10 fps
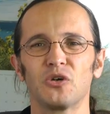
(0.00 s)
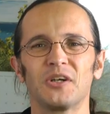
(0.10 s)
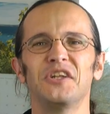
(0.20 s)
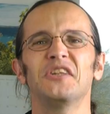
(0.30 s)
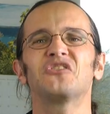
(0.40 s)

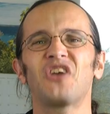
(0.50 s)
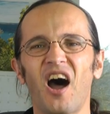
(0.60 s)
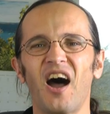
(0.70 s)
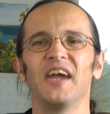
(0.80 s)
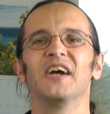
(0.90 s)
took an
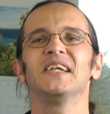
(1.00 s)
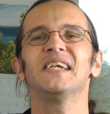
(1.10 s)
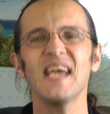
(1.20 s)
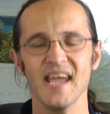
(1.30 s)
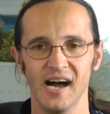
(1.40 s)
entire
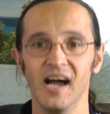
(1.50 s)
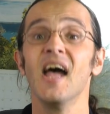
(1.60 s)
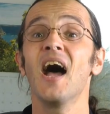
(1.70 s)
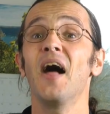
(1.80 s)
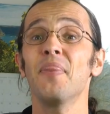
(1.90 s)
year,
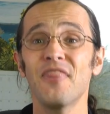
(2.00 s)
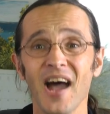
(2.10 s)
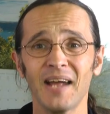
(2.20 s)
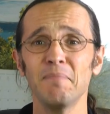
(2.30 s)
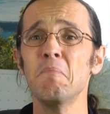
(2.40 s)
and
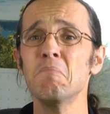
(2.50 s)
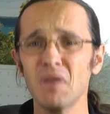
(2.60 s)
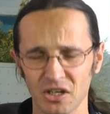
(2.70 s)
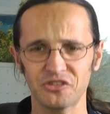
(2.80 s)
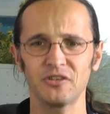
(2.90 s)
that
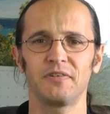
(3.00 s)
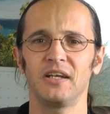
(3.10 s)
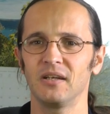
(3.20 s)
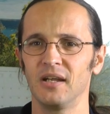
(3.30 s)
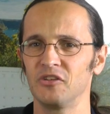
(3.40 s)
must have
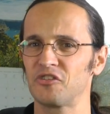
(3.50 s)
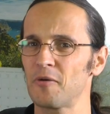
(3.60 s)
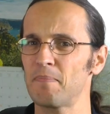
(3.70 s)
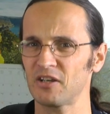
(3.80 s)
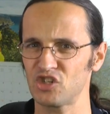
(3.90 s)
eaten into
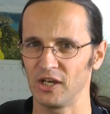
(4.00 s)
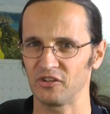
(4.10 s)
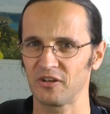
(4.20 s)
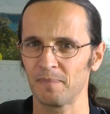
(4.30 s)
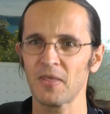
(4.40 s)
the
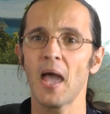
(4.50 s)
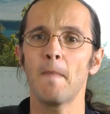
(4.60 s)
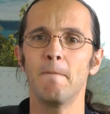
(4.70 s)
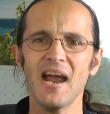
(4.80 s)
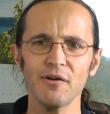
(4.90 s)
budget.
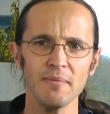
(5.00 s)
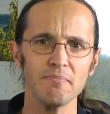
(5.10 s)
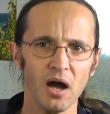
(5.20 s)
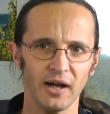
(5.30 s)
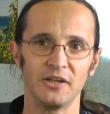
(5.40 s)
Bear
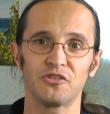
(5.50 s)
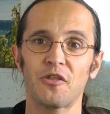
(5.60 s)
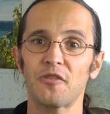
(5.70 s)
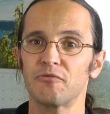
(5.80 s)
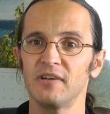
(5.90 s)
in mind
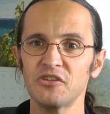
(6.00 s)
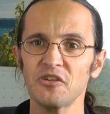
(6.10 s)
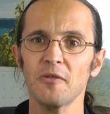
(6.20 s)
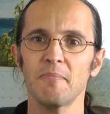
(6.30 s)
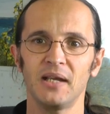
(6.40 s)
that the
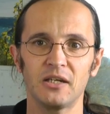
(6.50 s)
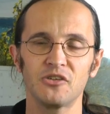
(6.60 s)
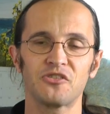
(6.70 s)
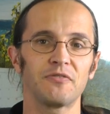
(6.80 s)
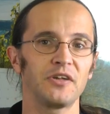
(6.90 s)
reason the
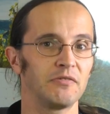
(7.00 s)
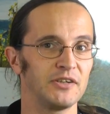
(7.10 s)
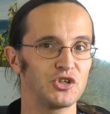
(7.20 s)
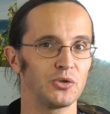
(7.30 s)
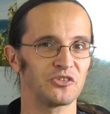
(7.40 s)
makers of the
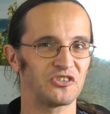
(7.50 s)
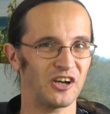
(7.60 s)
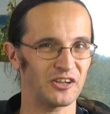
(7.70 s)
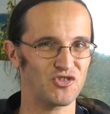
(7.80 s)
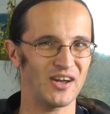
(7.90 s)
original
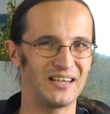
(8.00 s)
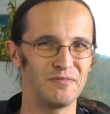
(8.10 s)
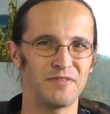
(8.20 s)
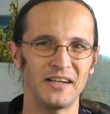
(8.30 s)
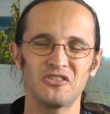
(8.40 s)
Star Trek
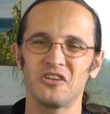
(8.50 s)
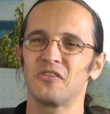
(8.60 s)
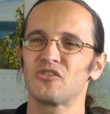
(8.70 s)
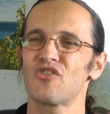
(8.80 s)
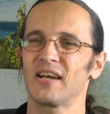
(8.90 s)

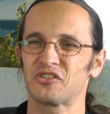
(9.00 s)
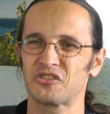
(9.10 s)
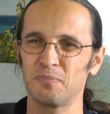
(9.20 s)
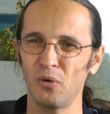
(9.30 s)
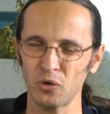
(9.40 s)
invented the
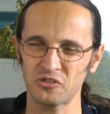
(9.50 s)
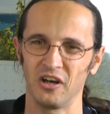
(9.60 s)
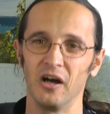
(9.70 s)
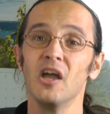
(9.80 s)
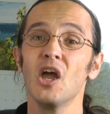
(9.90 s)

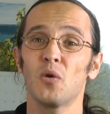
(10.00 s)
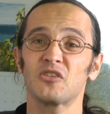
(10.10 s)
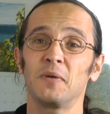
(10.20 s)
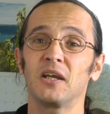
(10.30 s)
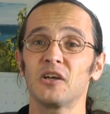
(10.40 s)
transporter
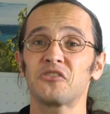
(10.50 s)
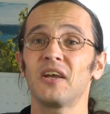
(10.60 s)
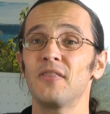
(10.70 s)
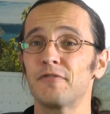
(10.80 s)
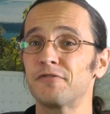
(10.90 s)
was
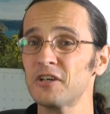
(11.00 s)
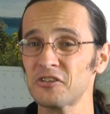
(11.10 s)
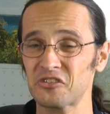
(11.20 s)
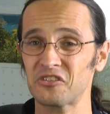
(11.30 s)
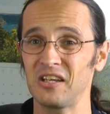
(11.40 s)
because in the
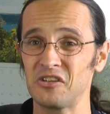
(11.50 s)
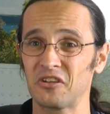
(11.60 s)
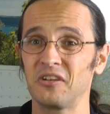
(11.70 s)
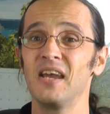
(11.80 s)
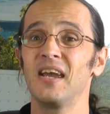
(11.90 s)
first
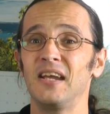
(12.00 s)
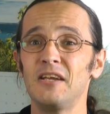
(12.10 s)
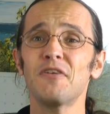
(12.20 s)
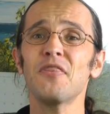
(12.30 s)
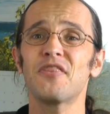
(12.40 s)
season,
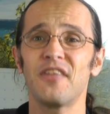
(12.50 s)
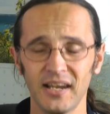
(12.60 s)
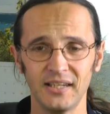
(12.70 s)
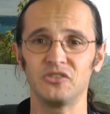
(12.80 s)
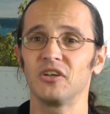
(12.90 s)
even
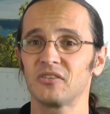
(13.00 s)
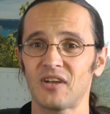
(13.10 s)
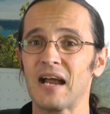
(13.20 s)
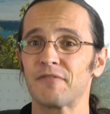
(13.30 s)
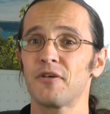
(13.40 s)
they
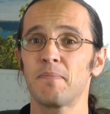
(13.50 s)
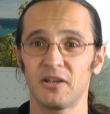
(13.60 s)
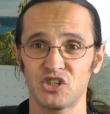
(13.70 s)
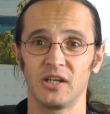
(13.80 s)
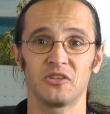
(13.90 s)
didn't have the
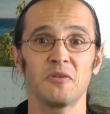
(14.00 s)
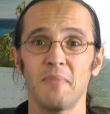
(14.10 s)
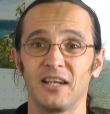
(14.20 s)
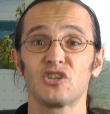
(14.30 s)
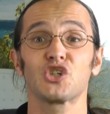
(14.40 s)
budget to
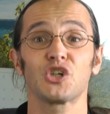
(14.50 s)
make a